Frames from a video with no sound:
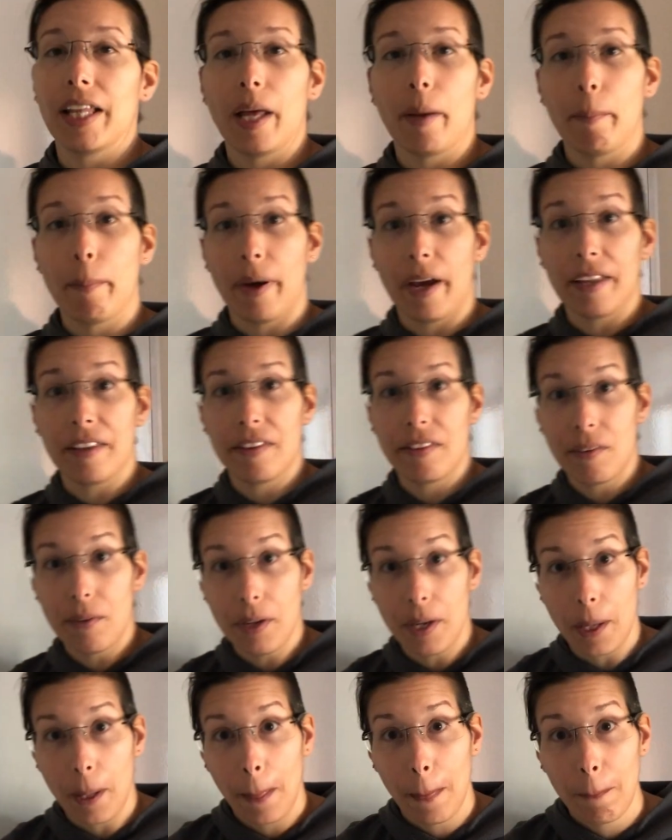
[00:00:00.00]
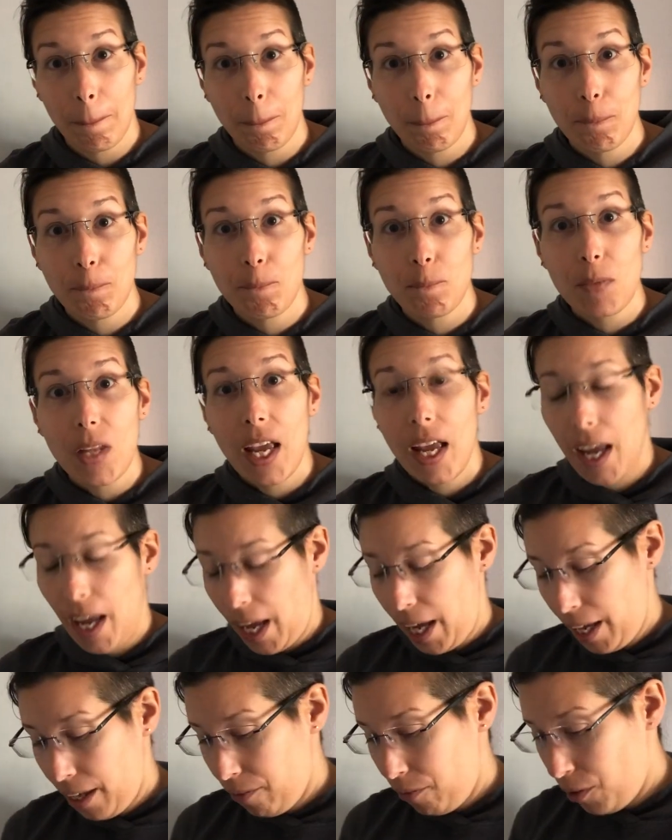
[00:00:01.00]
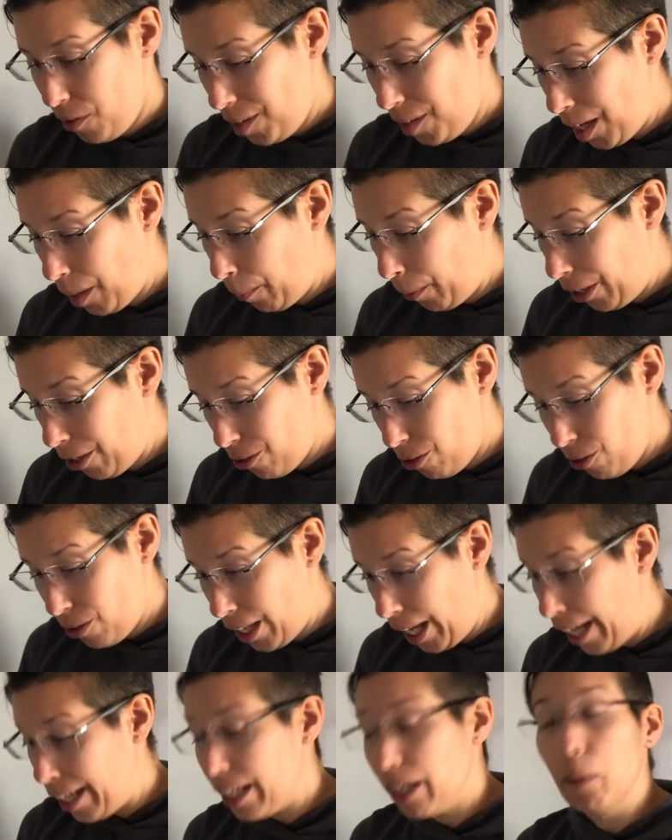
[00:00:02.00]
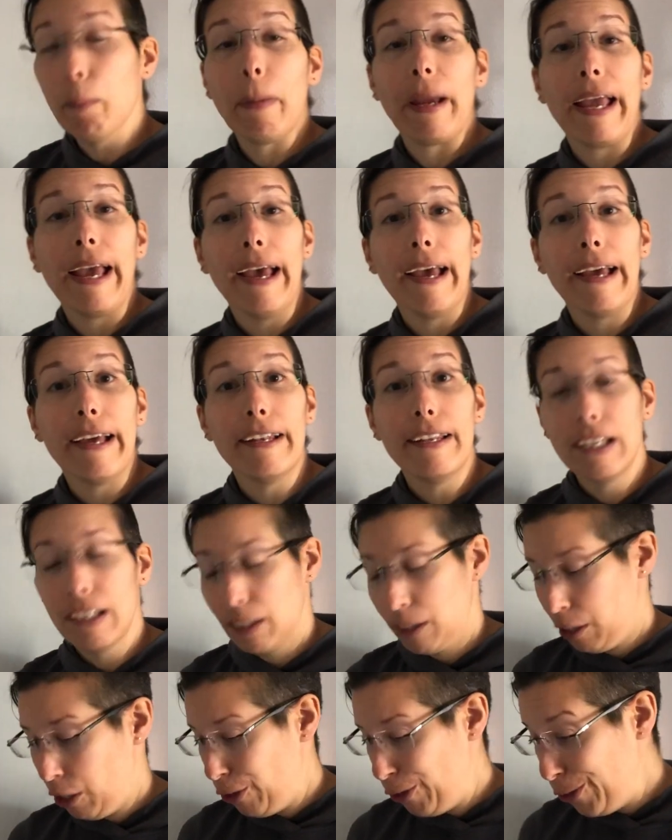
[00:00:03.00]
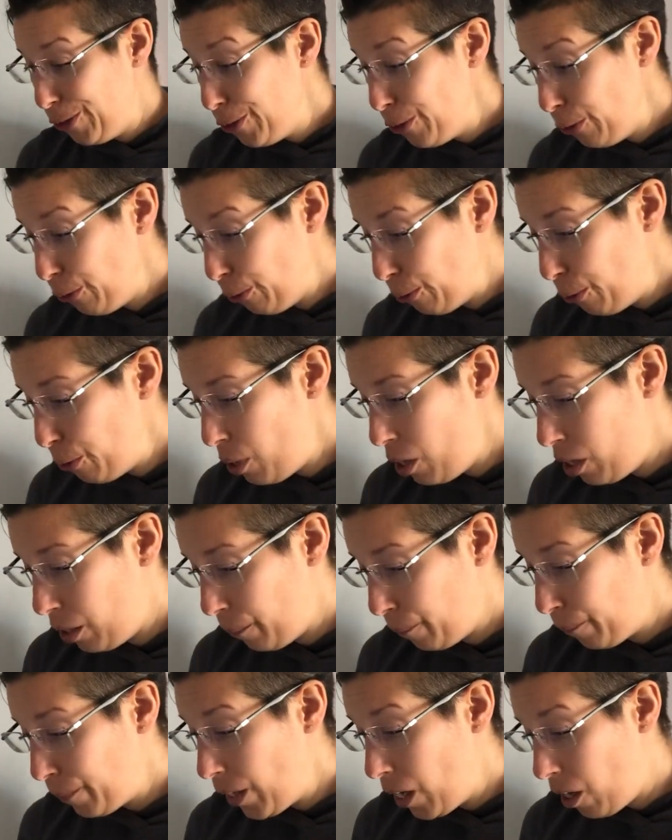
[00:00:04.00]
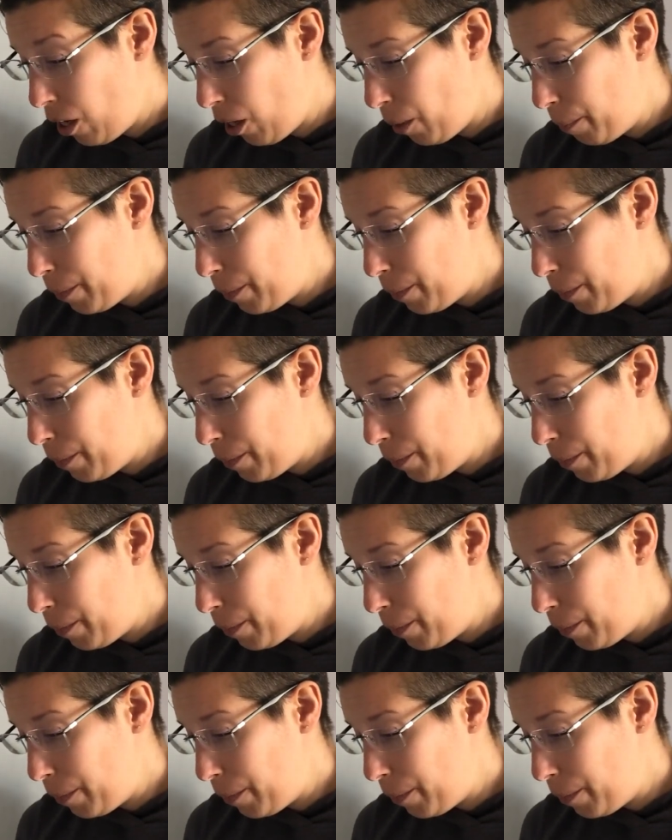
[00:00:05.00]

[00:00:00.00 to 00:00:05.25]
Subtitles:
that by 3. And if you I'm going to do that in my head, you are